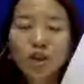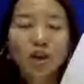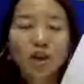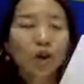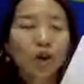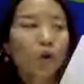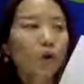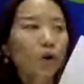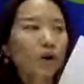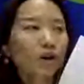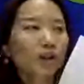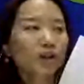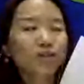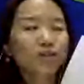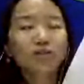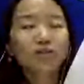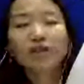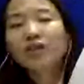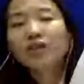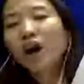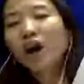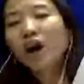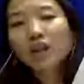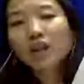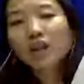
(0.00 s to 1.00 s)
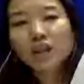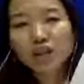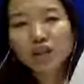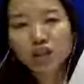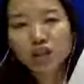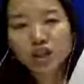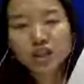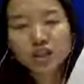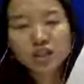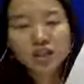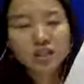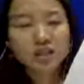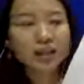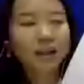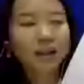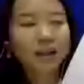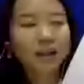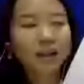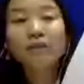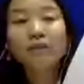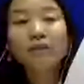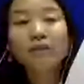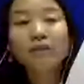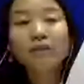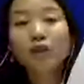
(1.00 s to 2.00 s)
or given knowledges that they
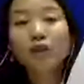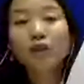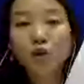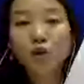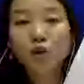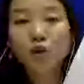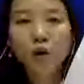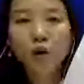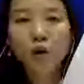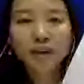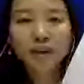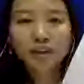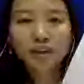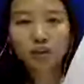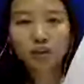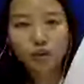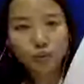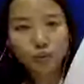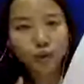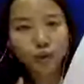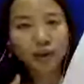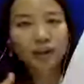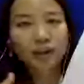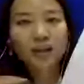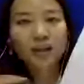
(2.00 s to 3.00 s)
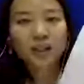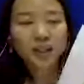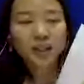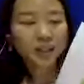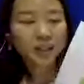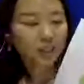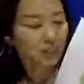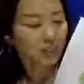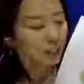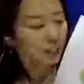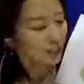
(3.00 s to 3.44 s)
have acquired during the